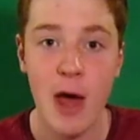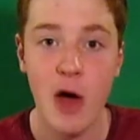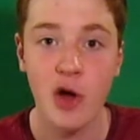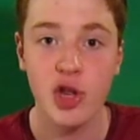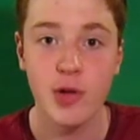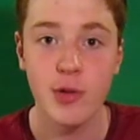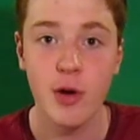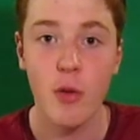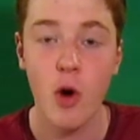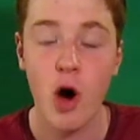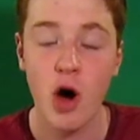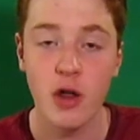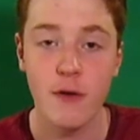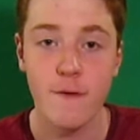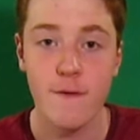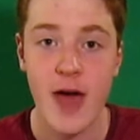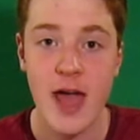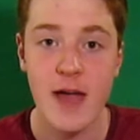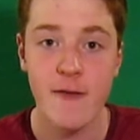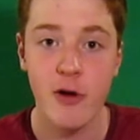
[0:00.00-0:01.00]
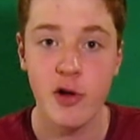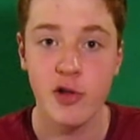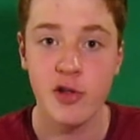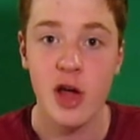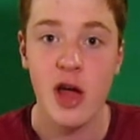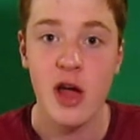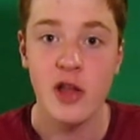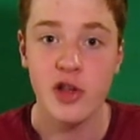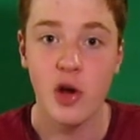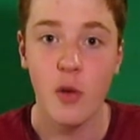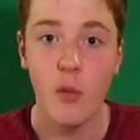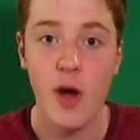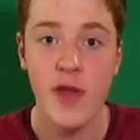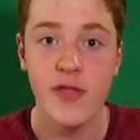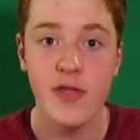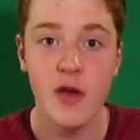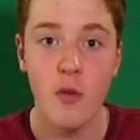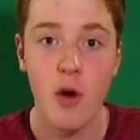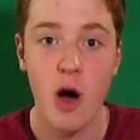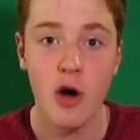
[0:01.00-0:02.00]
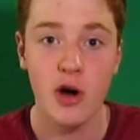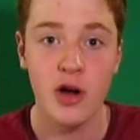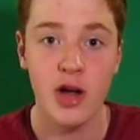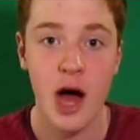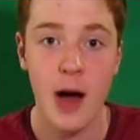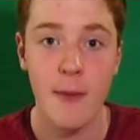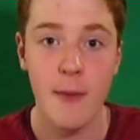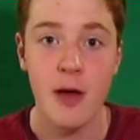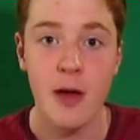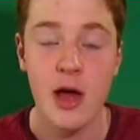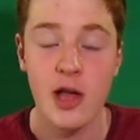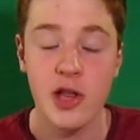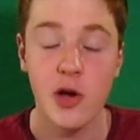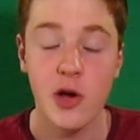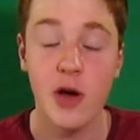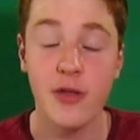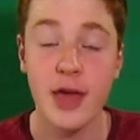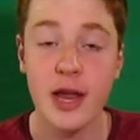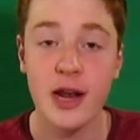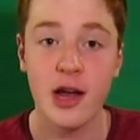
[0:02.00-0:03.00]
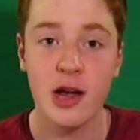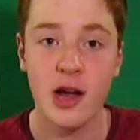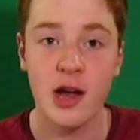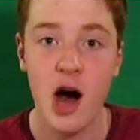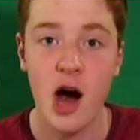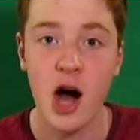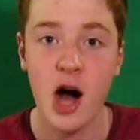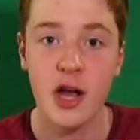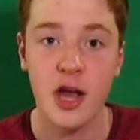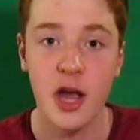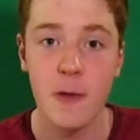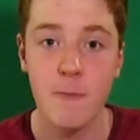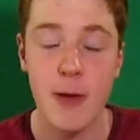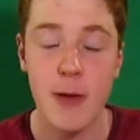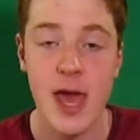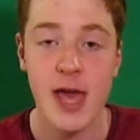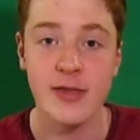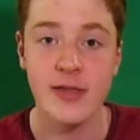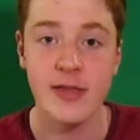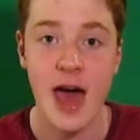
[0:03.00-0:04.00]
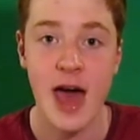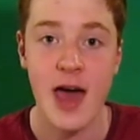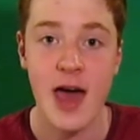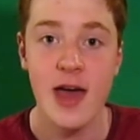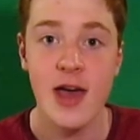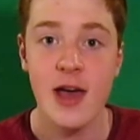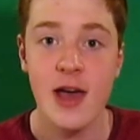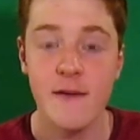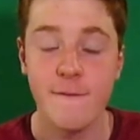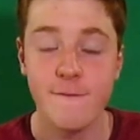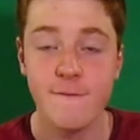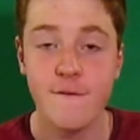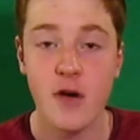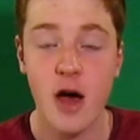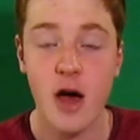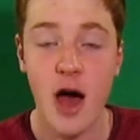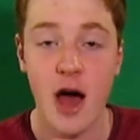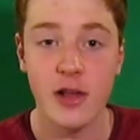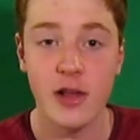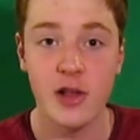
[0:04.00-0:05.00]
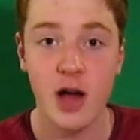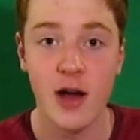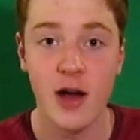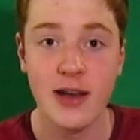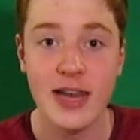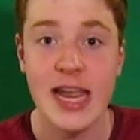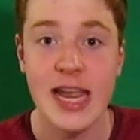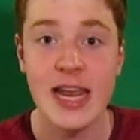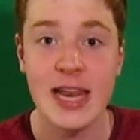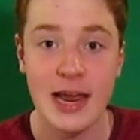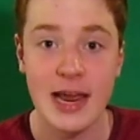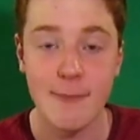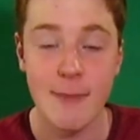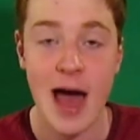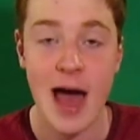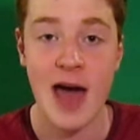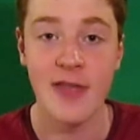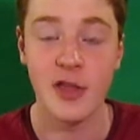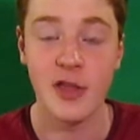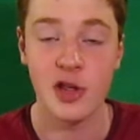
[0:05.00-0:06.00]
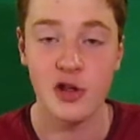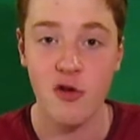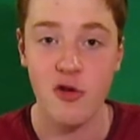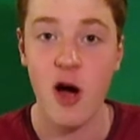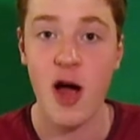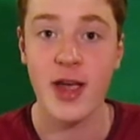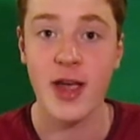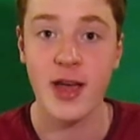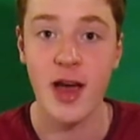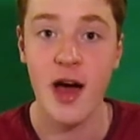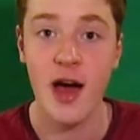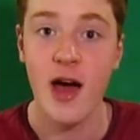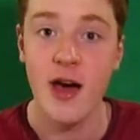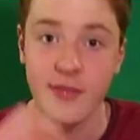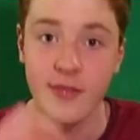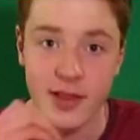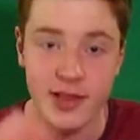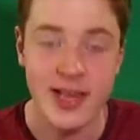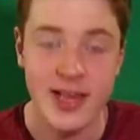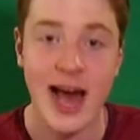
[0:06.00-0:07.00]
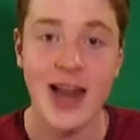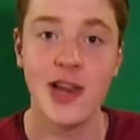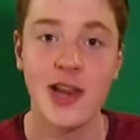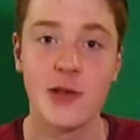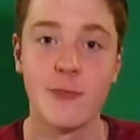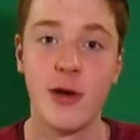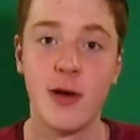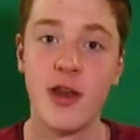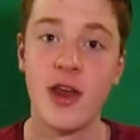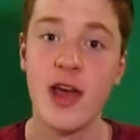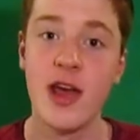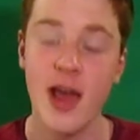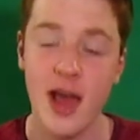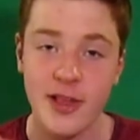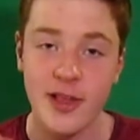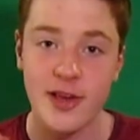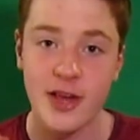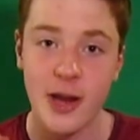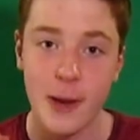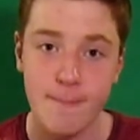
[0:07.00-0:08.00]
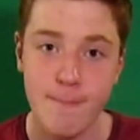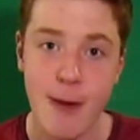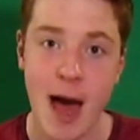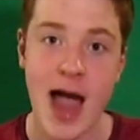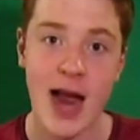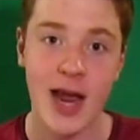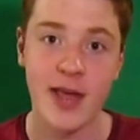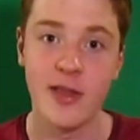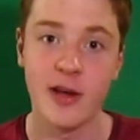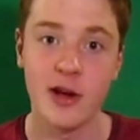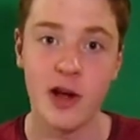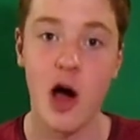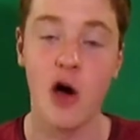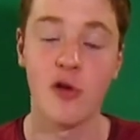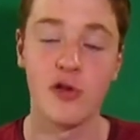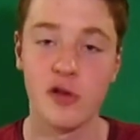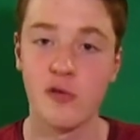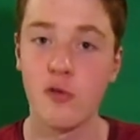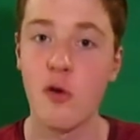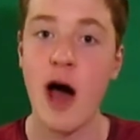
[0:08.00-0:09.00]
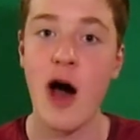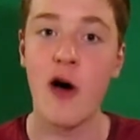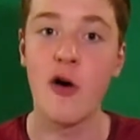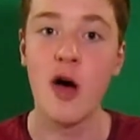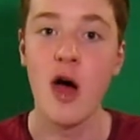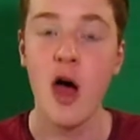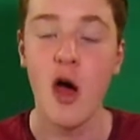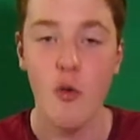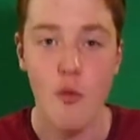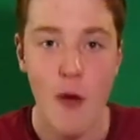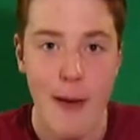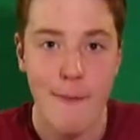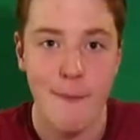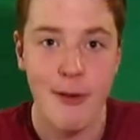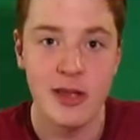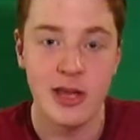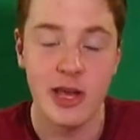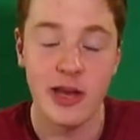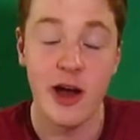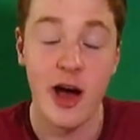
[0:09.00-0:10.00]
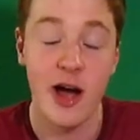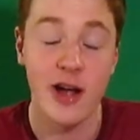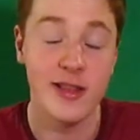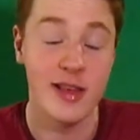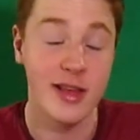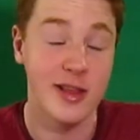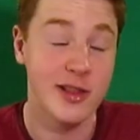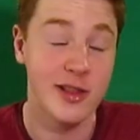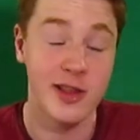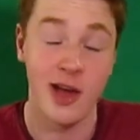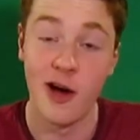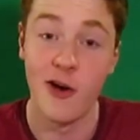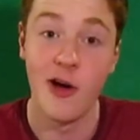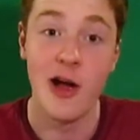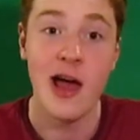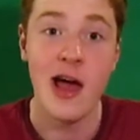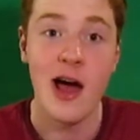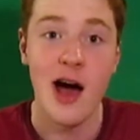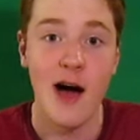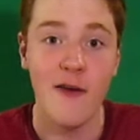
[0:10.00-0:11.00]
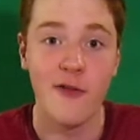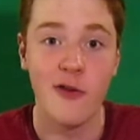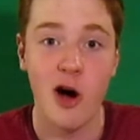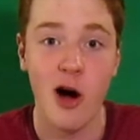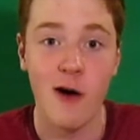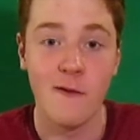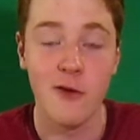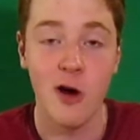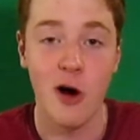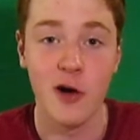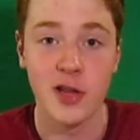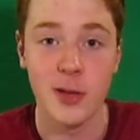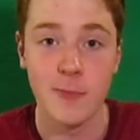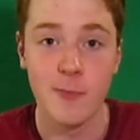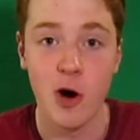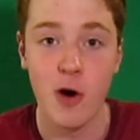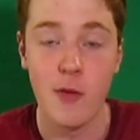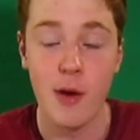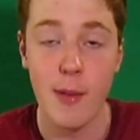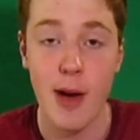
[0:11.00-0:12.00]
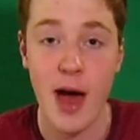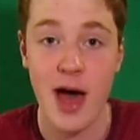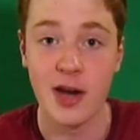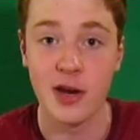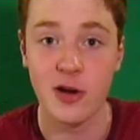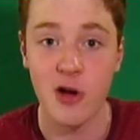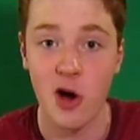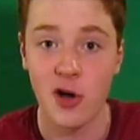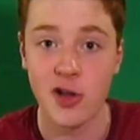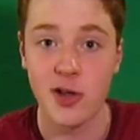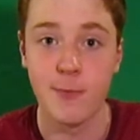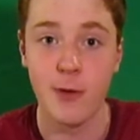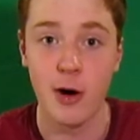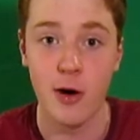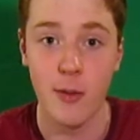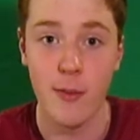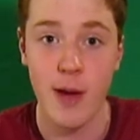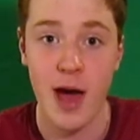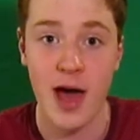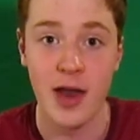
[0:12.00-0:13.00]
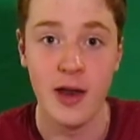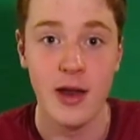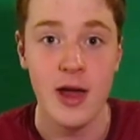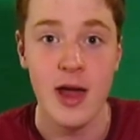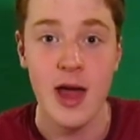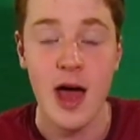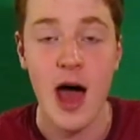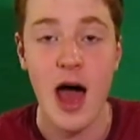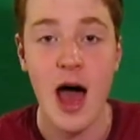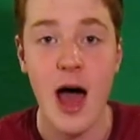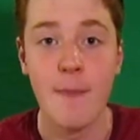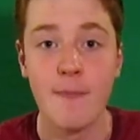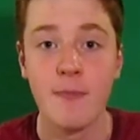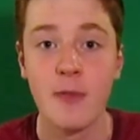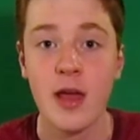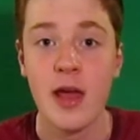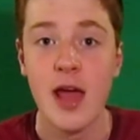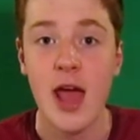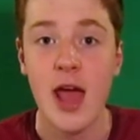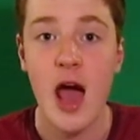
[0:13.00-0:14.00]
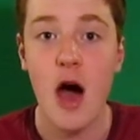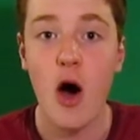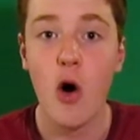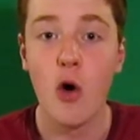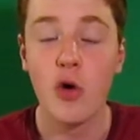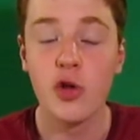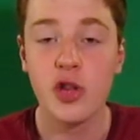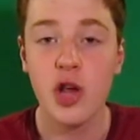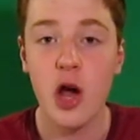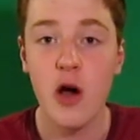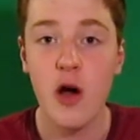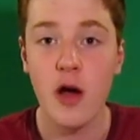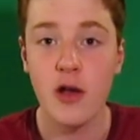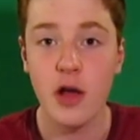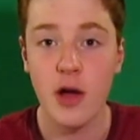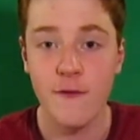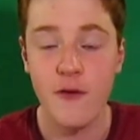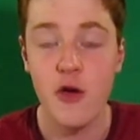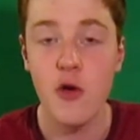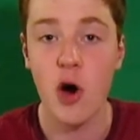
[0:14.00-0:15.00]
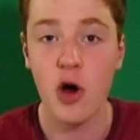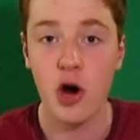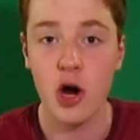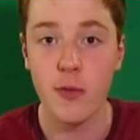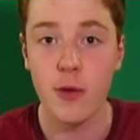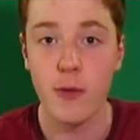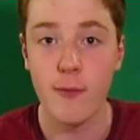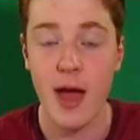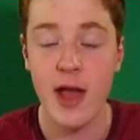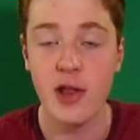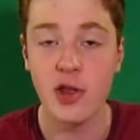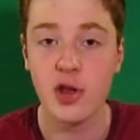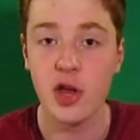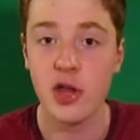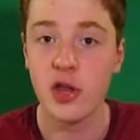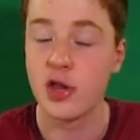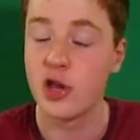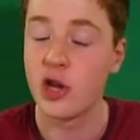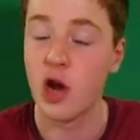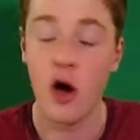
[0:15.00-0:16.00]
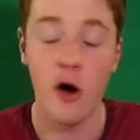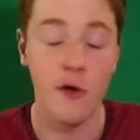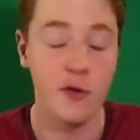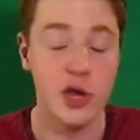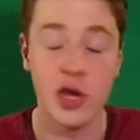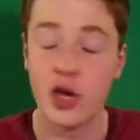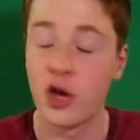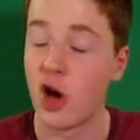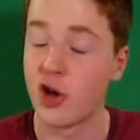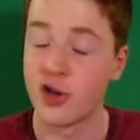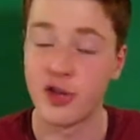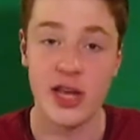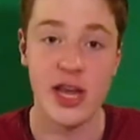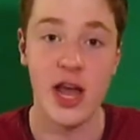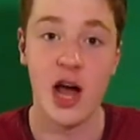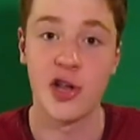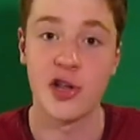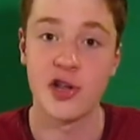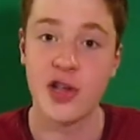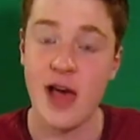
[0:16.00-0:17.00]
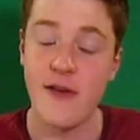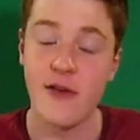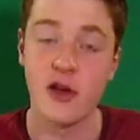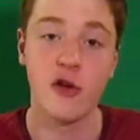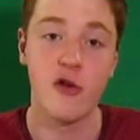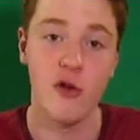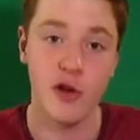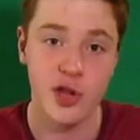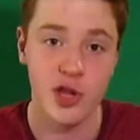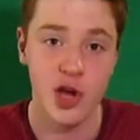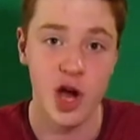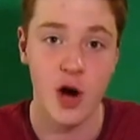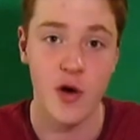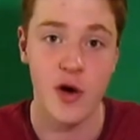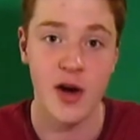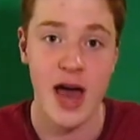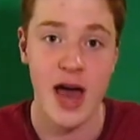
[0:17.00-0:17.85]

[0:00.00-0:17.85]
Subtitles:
Belgium are one of the favourites to win the World Cup. So I think Lukaku, being their leading man, the striker, the talisman, is going to bag in the goals as well, repping United. So I've got to support my man. I've got to support my man. Also, a few honourable mentions. You know, you've got CR7, Cristiano